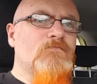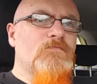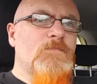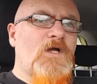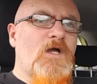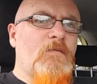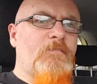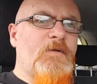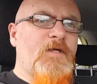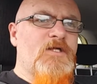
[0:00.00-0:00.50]

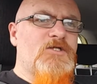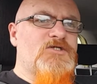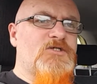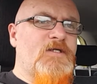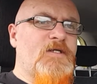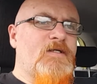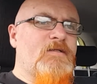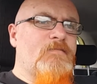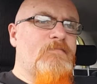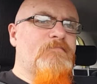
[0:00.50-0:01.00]
RPG
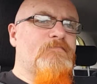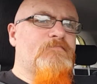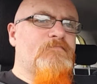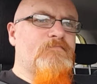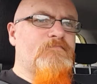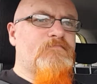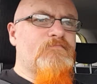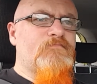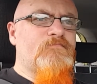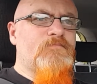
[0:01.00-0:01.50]

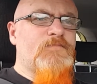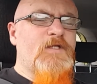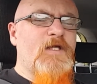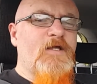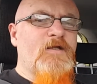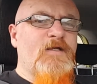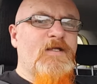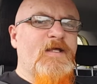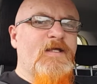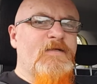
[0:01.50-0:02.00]

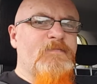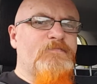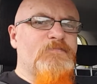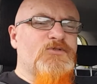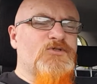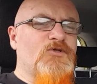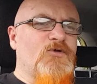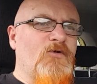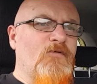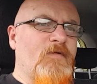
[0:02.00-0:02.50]
D&D
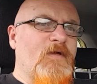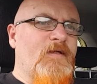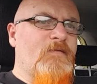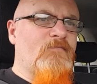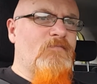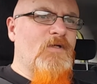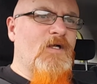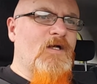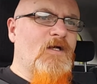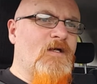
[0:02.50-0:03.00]
story
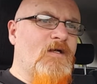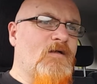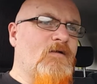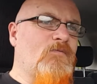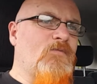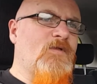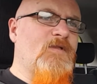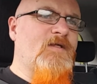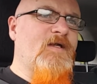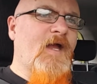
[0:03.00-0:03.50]

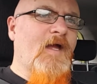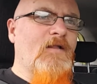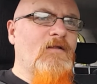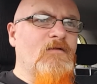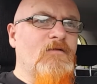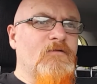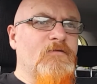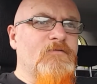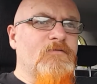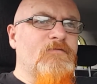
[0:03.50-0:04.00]
with
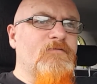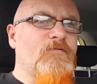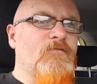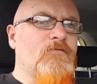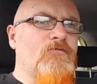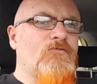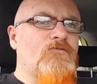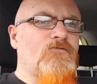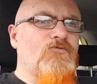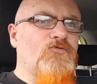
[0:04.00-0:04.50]
Geld and
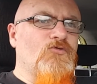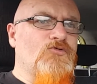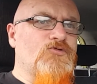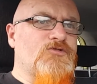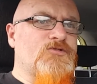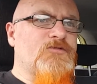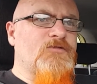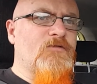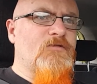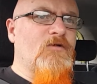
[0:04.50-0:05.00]

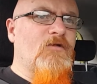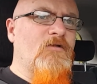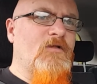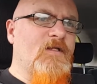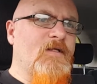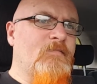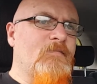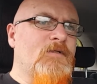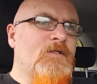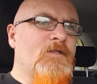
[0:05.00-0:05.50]
Krusk and all
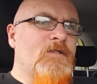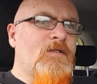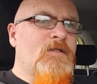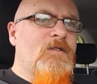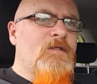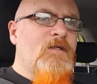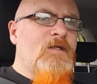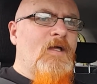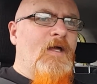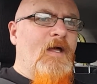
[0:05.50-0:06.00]
that.
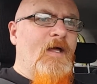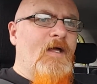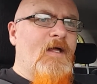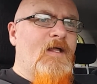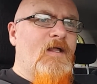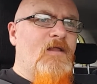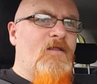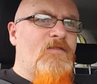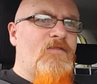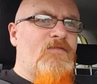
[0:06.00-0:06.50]

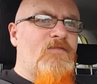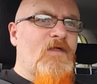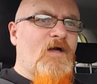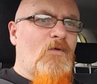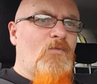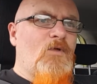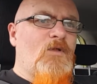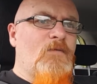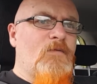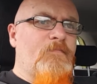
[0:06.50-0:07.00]

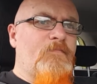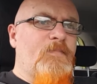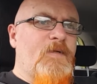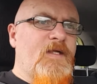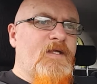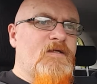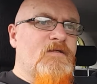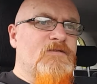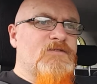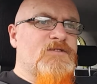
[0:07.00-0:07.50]
That will
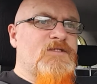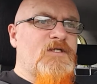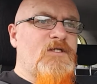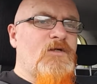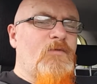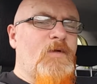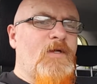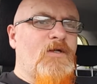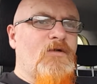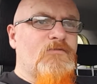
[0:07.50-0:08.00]
be
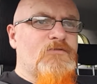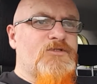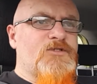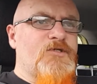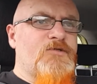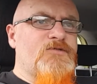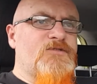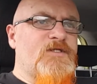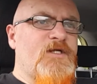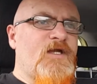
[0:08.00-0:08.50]
continuing on
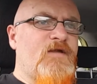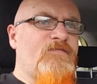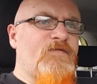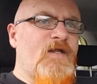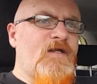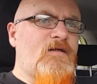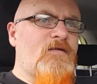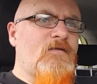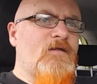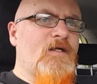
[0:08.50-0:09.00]
Tuesday evening.